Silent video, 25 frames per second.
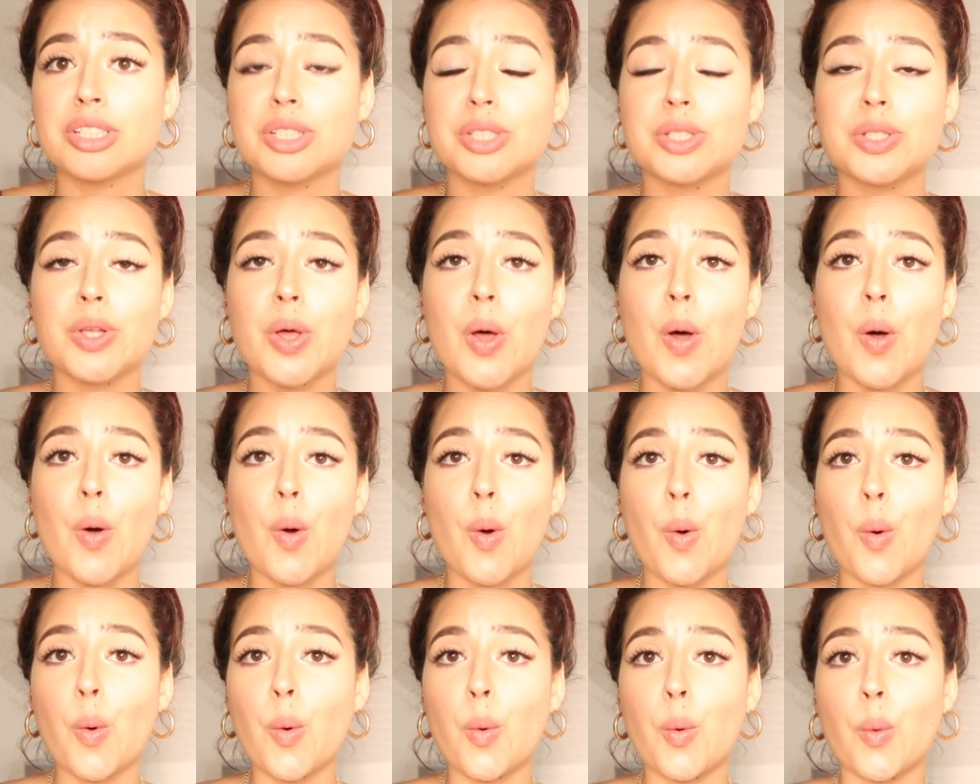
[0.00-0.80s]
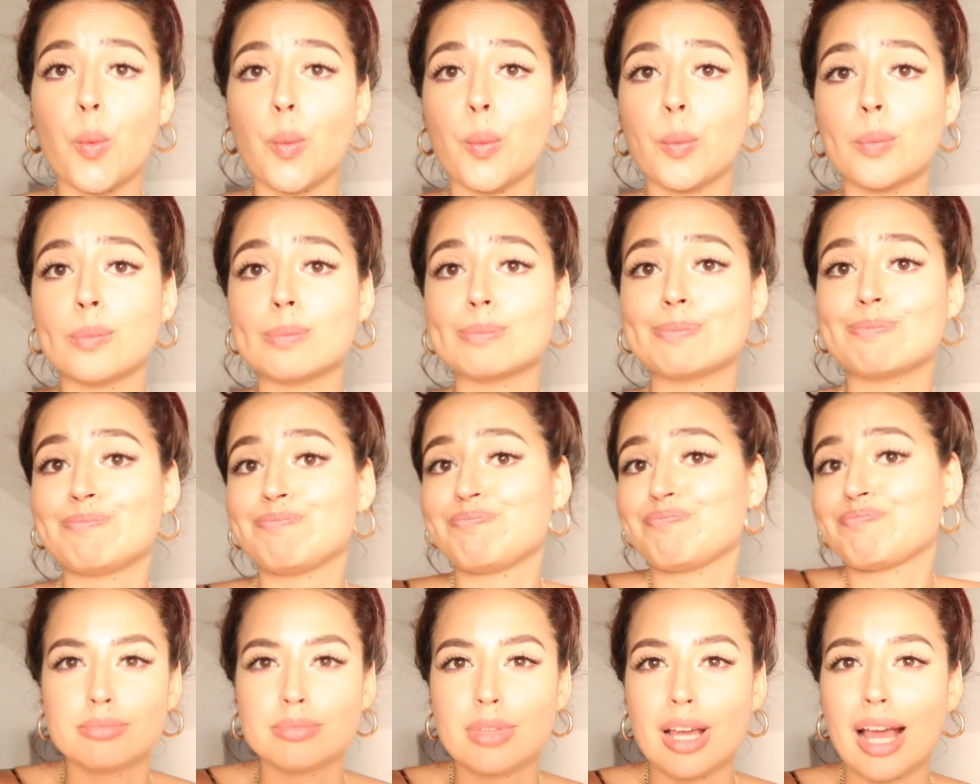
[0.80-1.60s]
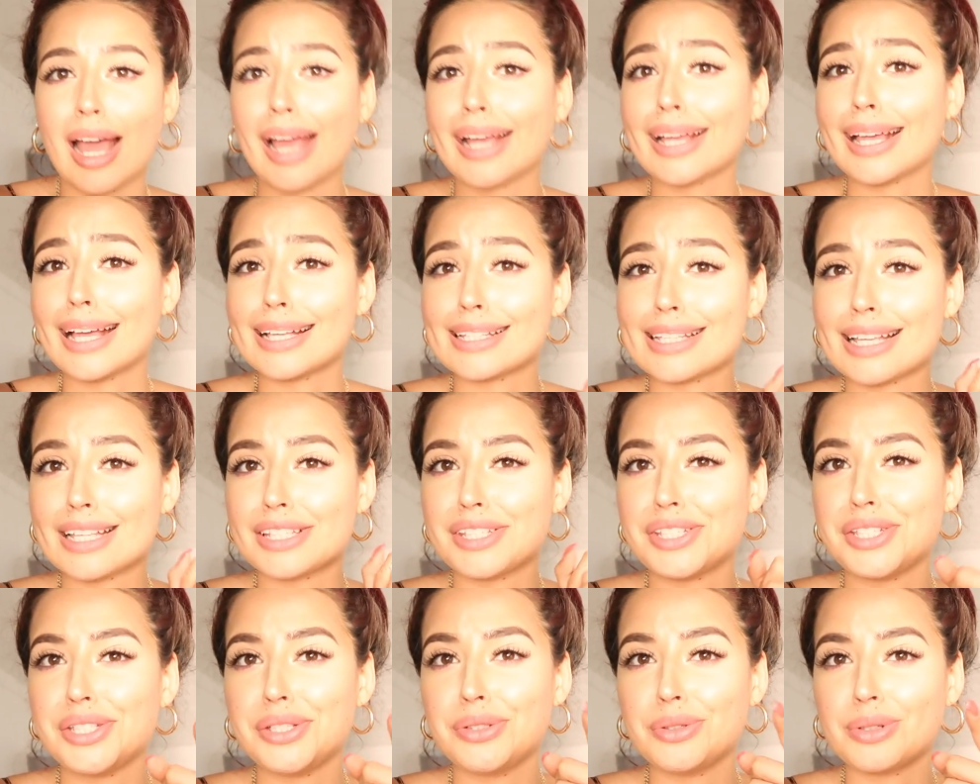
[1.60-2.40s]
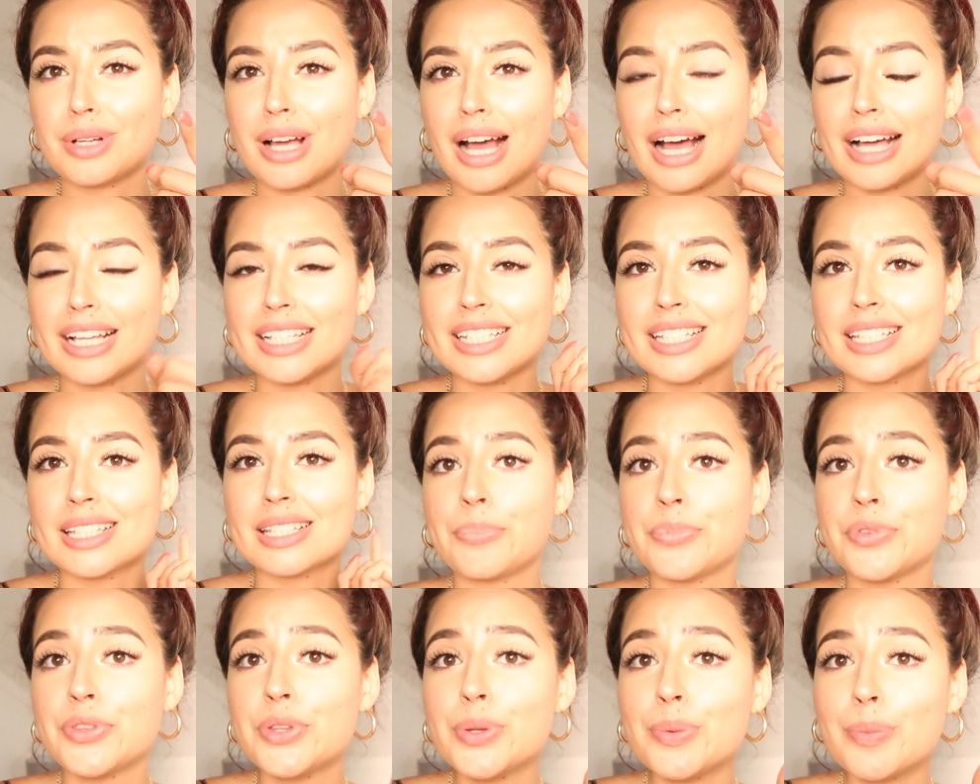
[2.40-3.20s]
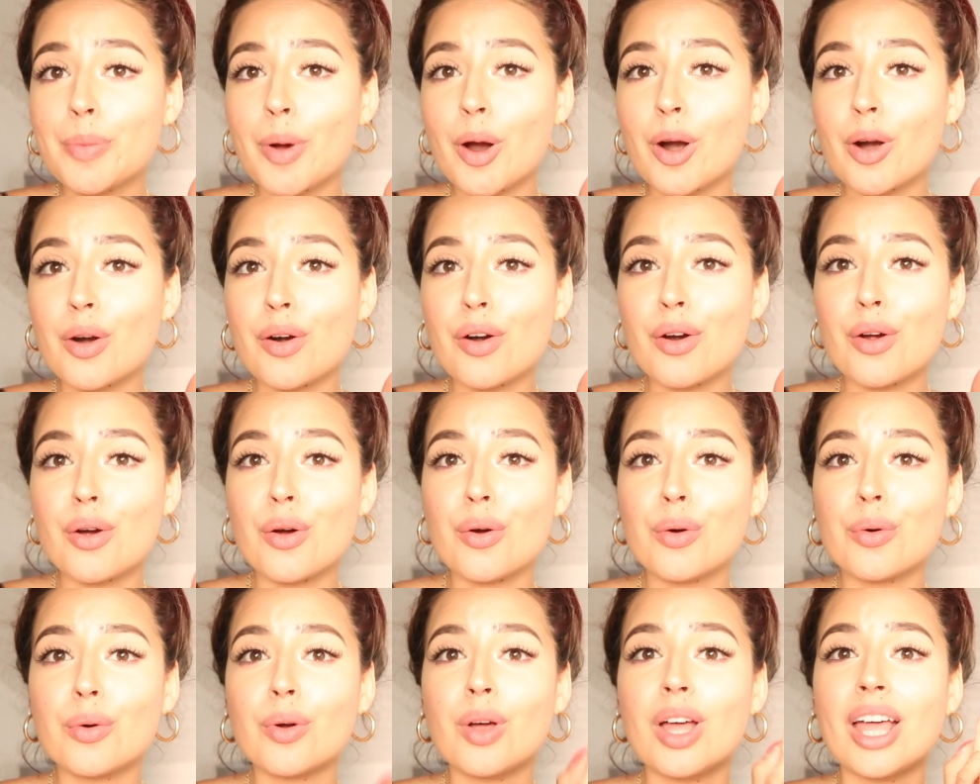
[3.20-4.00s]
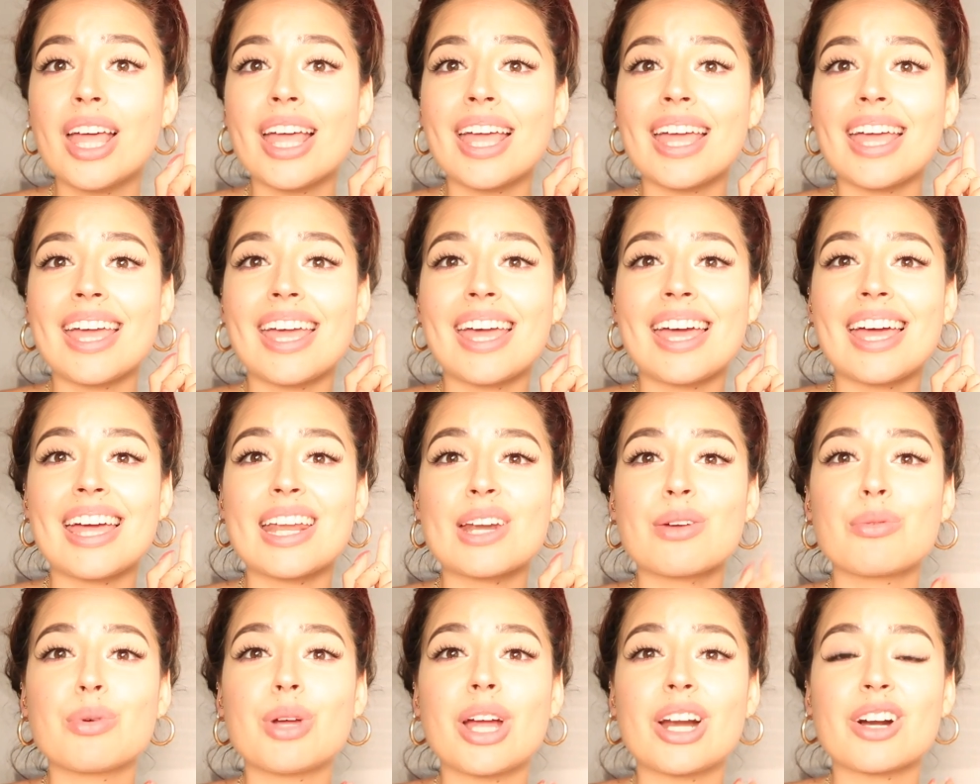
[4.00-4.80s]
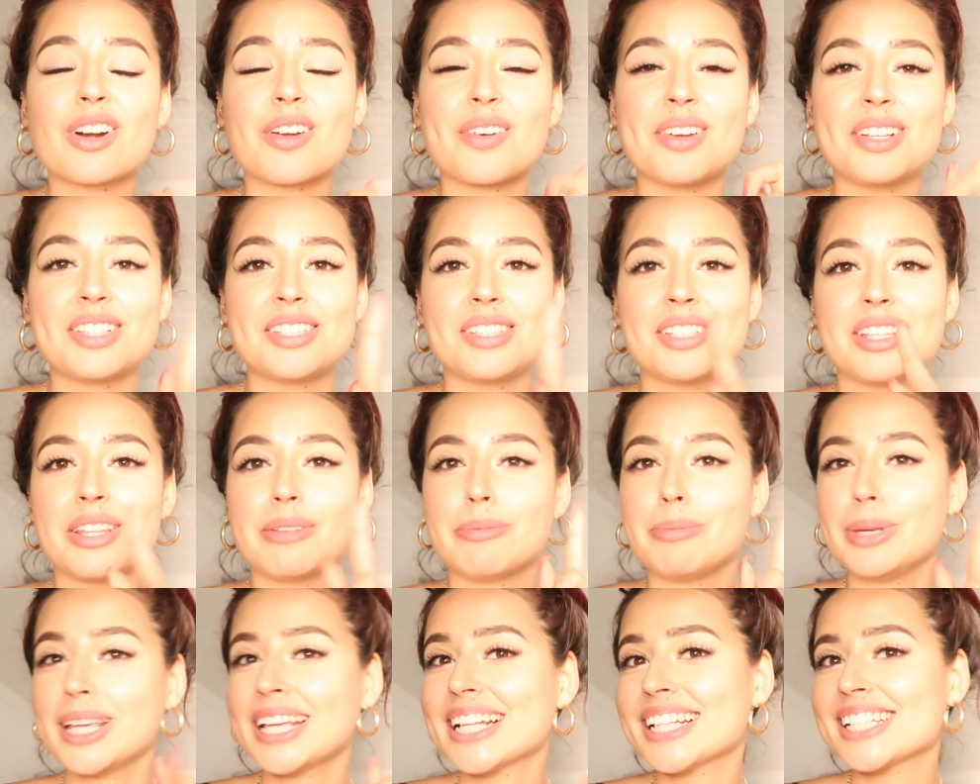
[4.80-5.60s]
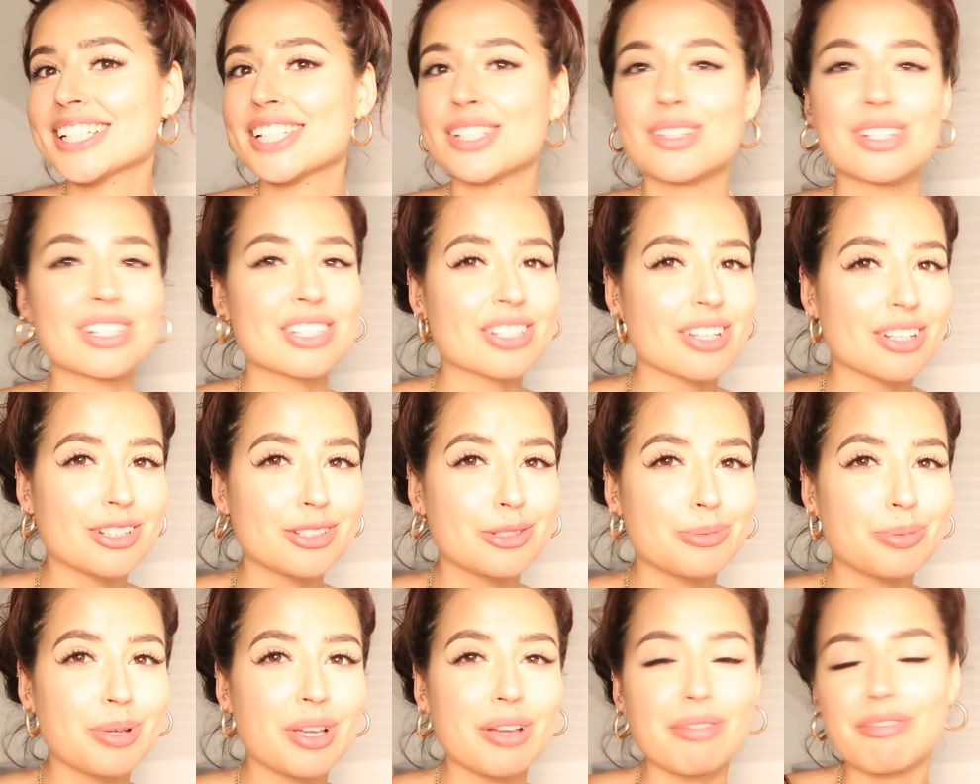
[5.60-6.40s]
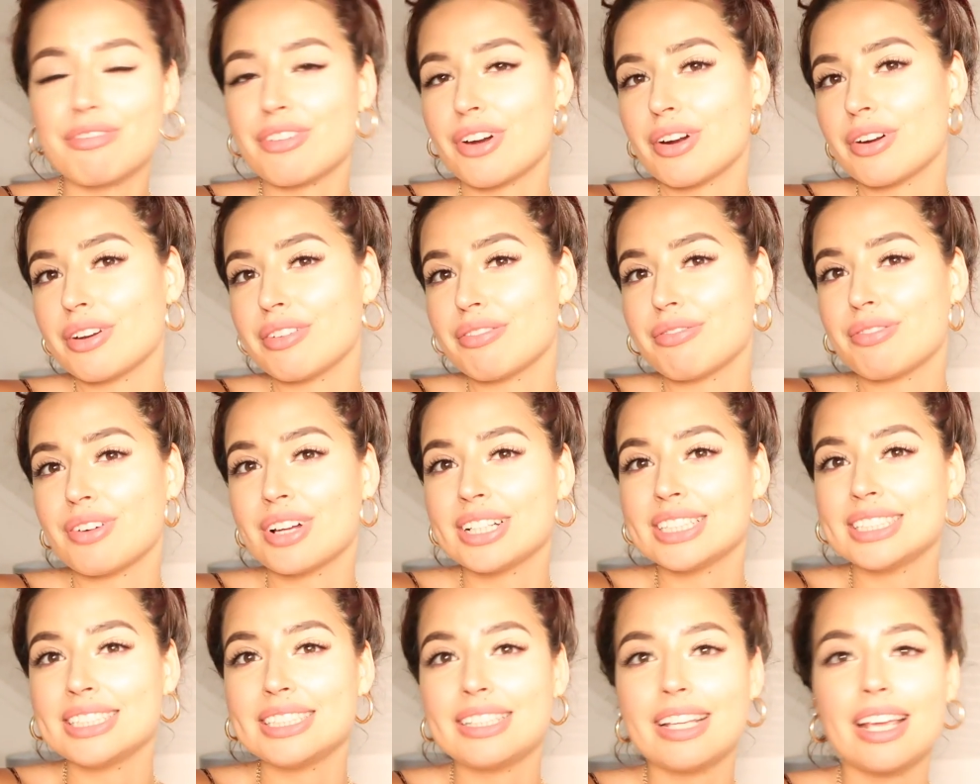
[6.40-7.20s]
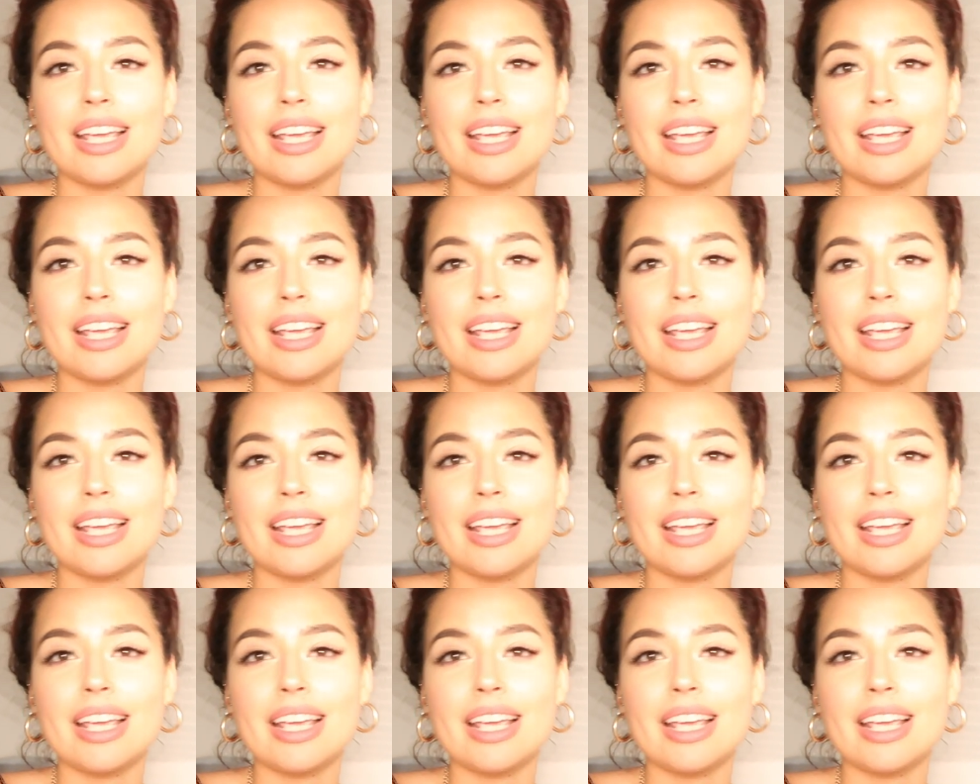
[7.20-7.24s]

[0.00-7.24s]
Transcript: So I guess I'll see you guys tomorrow, and we are going to the beach, so it's going to be a very fun